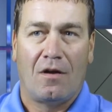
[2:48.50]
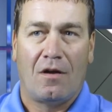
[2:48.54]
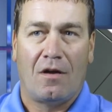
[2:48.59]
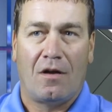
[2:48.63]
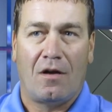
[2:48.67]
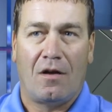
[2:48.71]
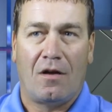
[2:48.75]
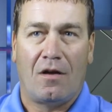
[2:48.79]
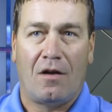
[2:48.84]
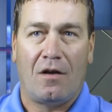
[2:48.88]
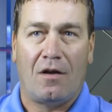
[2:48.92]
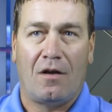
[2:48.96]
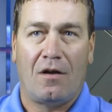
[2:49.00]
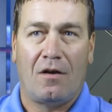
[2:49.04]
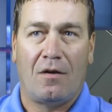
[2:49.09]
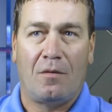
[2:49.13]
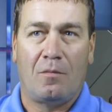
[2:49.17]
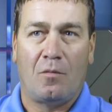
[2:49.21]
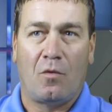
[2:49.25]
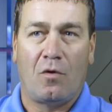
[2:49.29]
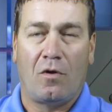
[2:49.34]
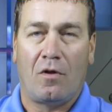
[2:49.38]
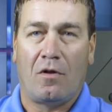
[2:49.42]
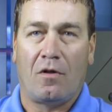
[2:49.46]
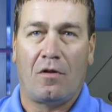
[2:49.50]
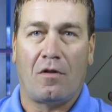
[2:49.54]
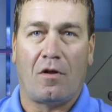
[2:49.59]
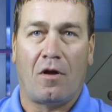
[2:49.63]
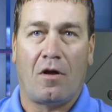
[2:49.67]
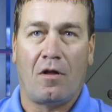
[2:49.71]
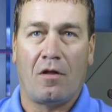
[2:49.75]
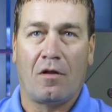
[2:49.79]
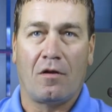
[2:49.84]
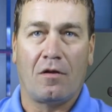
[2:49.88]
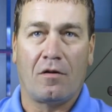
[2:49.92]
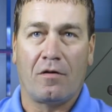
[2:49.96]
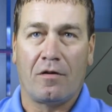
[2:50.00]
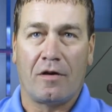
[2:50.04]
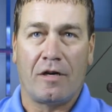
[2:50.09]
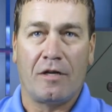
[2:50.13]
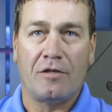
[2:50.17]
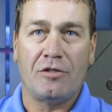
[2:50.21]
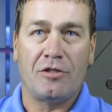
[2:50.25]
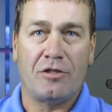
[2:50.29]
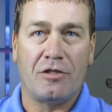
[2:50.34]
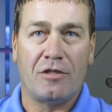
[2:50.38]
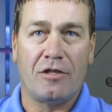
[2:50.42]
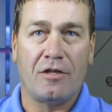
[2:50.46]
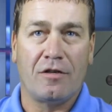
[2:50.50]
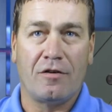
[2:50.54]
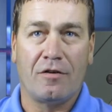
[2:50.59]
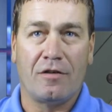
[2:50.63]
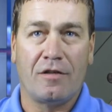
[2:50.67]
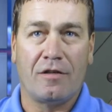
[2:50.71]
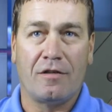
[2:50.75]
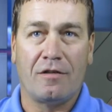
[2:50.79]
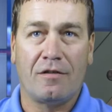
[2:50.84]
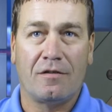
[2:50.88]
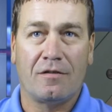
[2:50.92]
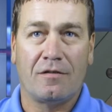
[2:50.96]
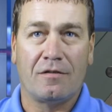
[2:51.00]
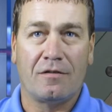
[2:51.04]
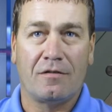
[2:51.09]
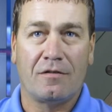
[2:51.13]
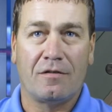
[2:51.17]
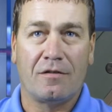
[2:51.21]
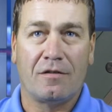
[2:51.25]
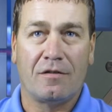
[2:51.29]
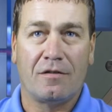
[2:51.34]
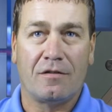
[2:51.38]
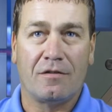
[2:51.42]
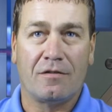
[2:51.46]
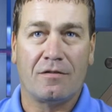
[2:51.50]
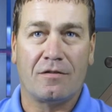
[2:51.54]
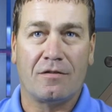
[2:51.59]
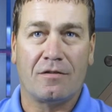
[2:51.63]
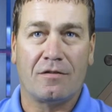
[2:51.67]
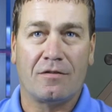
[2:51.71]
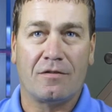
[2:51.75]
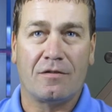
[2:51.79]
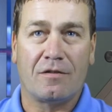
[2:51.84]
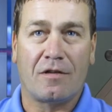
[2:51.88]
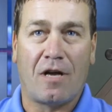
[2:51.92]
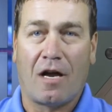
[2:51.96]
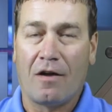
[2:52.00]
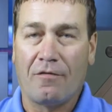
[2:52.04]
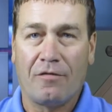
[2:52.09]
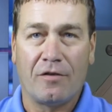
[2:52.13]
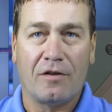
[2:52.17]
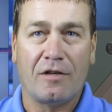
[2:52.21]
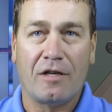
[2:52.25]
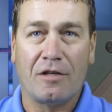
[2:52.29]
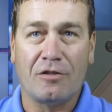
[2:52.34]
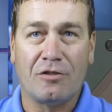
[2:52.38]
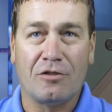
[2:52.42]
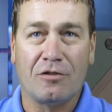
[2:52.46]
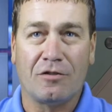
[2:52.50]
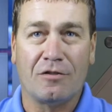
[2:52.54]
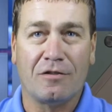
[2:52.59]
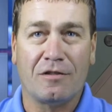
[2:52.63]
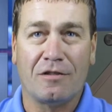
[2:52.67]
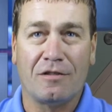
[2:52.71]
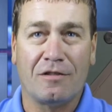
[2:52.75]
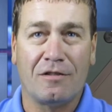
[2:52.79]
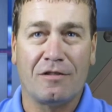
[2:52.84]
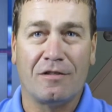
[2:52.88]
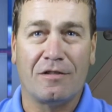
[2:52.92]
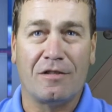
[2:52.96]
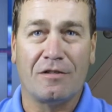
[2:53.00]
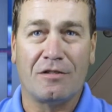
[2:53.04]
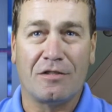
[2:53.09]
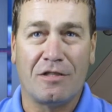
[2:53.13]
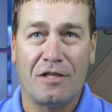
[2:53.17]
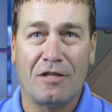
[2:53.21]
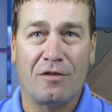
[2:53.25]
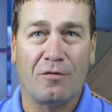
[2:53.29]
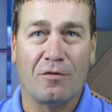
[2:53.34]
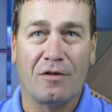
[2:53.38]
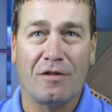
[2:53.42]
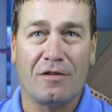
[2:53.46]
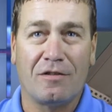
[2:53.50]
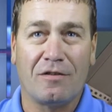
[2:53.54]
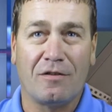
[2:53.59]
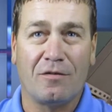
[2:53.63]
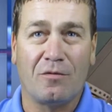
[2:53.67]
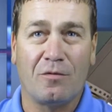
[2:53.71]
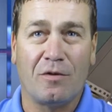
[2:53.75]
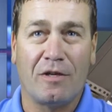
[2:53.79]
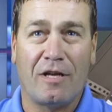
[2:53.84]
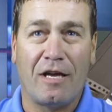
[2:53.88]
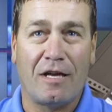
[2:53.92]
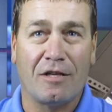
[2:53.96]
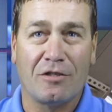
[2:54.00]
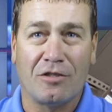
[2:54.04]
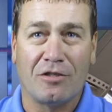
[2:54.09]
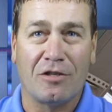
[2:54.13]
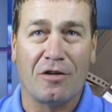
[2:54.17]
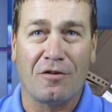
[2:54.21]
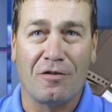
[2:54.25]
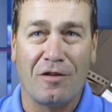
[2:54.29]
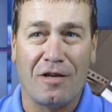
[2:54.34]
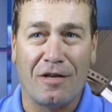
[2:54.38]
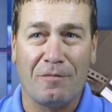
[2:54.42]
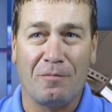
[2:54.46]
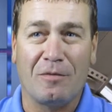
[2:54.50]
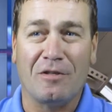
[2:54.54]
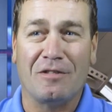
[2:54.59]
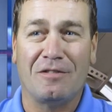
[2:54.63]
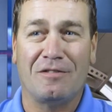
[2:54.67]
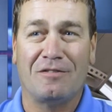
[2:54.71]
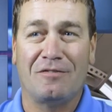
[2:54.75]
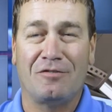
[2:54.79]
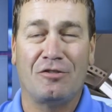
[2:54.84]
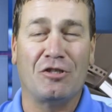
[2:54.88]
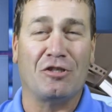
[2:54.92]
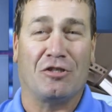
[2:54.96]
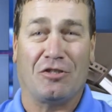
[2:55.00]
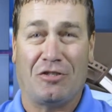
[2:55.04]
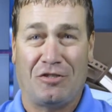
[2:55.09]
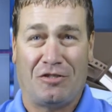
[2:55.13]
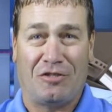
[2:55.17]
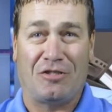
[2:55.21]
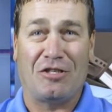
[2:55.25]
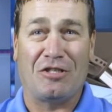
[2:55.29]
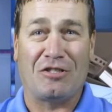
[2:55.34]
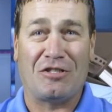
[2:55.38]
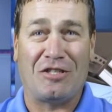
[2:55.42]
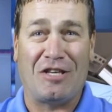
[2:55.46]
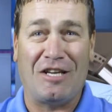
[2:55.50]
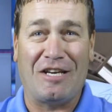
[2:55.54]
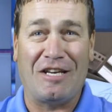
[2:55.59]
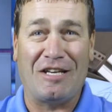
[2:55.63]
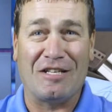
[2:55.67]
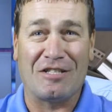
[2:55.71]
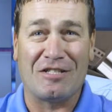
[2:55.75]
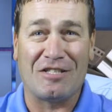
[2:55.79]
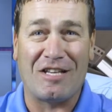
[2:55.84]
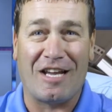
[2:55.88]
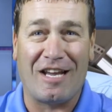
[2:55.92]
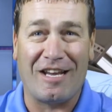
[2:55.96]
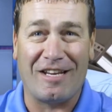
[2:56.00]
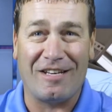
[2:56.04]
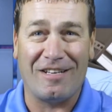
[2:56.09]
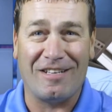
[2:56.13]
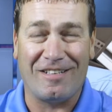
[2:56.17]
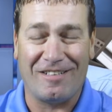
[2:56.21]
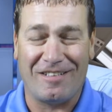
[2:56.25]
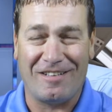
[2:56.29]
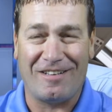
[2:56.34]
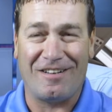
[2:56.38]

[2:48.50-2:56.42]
Well, all our engineering is confidential and a secret, and we can't share that. But just kidding aside,